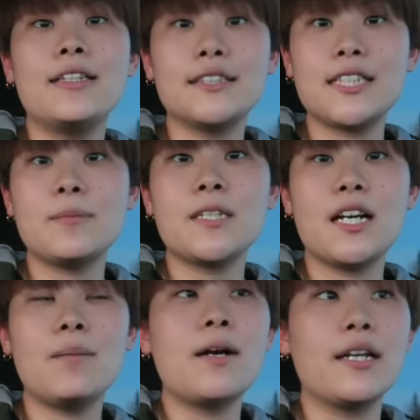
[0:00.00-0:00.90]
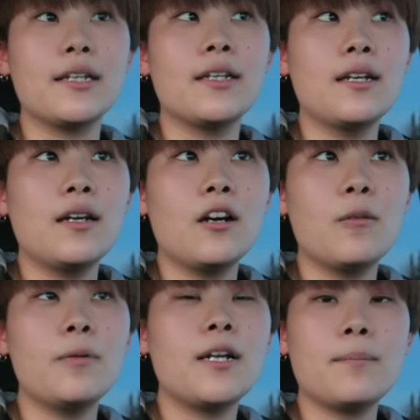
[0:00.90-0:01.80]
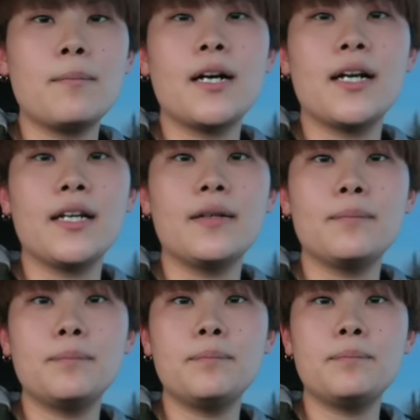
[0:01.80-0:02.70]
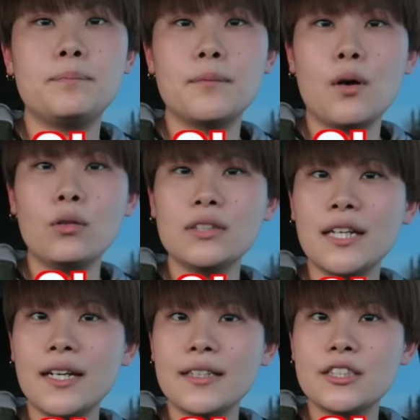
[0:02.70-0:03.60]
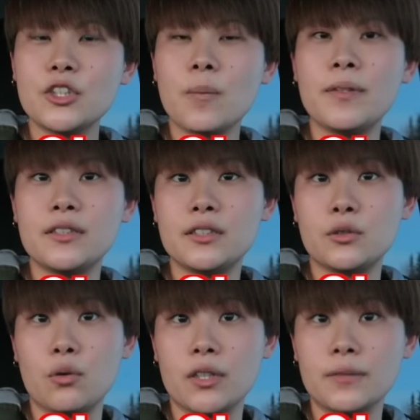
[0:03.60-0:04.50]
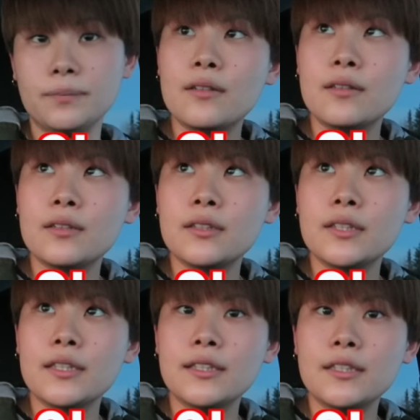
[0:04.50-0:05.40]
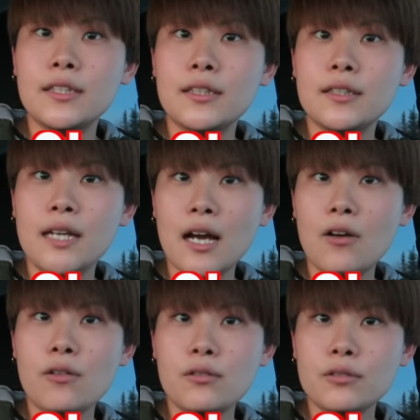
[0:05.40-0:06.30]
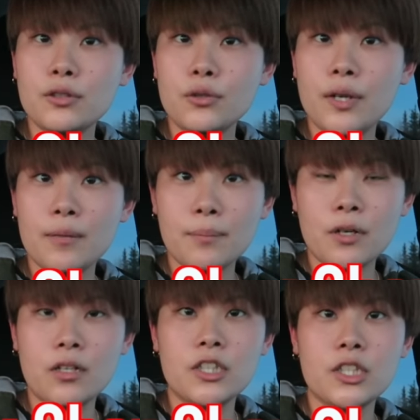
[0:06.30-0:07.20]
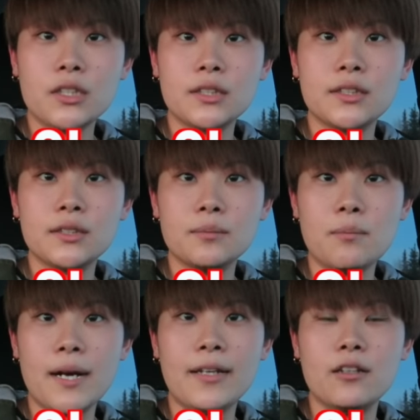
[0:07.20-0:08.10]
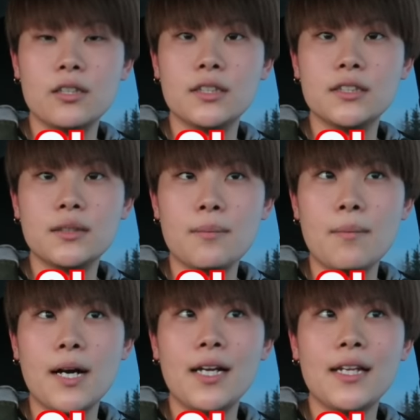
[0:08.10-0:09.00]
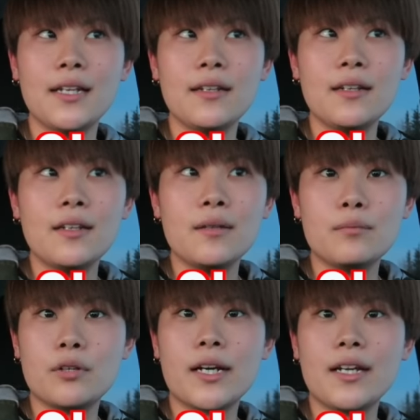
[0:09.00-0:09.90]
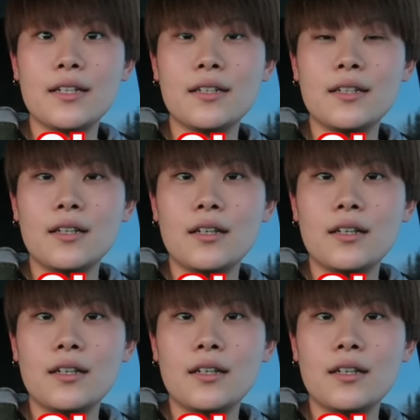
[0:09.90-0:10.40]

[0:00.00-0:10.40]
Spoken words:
At the same time, I opened up my online shopping store. Now you can purchase my goods, my brand